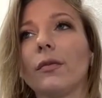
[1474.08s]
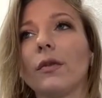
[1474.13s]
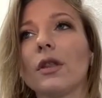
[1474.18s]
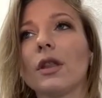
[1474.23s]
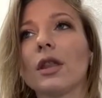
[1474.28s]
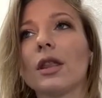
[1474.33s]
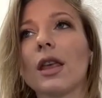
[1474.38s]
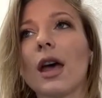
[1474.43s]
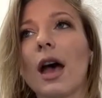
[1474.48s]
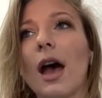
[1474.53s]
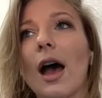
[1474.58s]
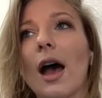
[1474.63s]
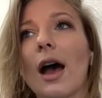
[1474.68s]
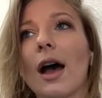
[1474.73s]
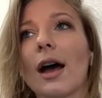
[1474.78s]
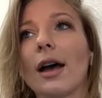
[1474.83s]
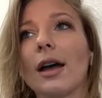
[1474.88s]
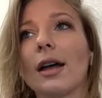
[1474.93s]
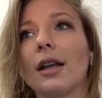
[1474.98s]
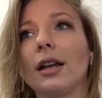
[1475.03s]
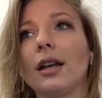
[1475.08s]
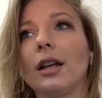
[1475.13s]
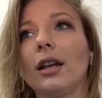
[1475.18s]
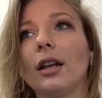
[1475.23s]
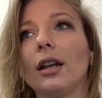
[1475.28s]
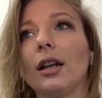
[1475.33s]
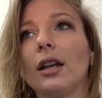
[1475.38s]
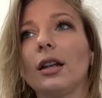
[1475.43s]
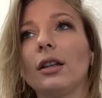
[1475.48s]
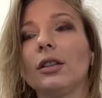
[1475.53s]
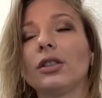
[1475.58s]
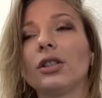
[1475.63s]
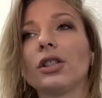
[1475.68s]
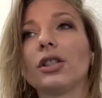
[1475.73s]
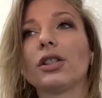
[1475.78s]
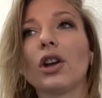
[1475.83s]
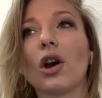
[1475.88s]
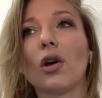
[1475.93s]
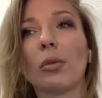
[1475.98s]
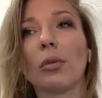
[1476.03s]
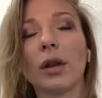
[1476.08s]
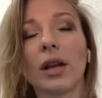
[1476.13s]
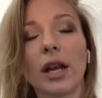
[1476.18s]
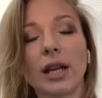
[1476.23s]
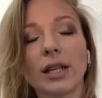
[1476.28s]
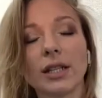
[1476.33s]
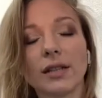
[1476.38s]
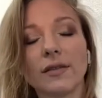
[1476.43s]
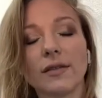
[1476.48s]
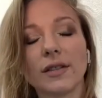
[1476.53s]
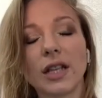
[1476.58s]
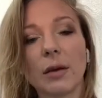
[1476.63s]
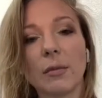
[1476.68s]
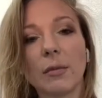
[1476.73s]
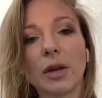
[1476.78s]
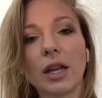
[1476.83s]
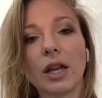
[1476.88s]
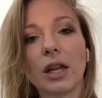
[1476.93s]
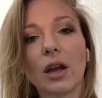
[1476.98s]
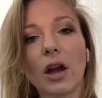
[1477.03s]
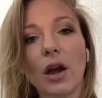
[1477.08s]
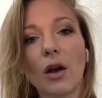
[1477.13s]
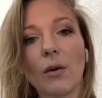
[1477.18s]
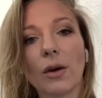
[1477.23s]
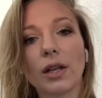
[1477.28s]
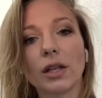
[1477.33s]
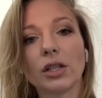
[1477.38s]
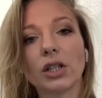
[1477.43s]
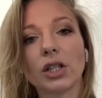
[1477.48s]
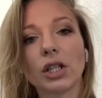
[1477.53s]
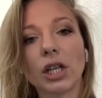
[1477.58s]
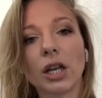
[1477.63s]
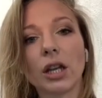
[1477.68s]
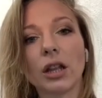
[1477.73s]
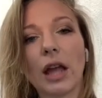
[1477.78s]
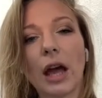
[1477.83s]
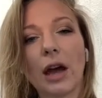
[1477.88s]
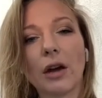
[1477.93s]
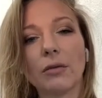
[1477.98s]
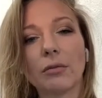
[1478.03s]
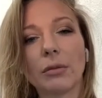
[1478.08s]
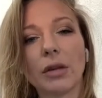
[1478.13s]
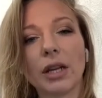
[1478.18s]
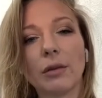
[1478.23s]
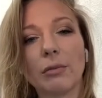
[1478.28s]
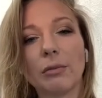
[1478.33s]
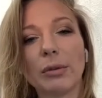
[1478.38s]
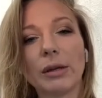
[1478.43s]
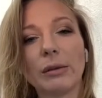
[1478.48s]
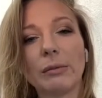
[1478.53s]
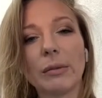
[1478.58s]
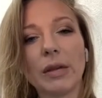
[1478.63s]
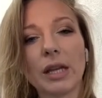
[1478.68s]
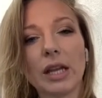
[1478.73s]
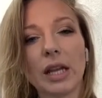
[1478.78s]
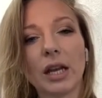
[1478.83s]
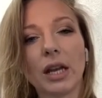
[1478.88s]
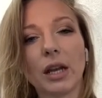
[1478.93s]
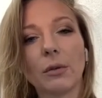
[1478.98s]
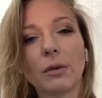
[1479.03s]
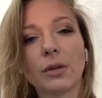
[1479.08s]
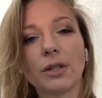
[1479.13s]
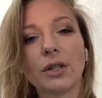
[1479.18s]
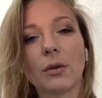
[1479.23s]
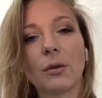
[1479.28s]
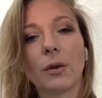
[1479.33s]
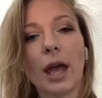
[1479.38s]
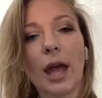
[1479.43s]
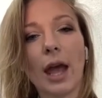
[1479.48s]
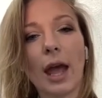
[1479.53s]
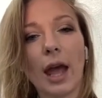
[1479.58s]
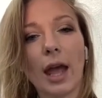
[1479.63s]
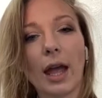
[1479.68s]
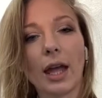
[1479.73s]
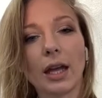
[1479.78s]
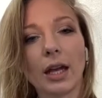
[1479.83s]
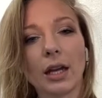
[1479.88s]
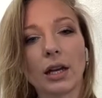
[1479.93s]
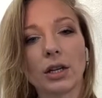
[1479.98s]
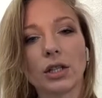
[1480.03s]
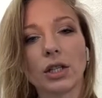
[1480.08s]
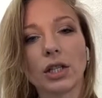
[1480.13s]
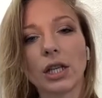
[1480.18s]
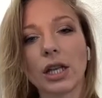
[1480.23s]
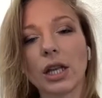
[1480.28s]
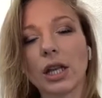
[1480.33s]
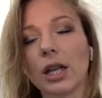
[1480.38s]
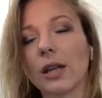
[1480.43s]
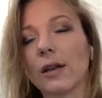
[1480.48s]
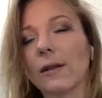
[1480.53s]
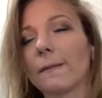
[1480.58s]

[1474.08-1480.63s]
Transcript: that just openness of somebody going, she allowed me to be me and it was okay, or she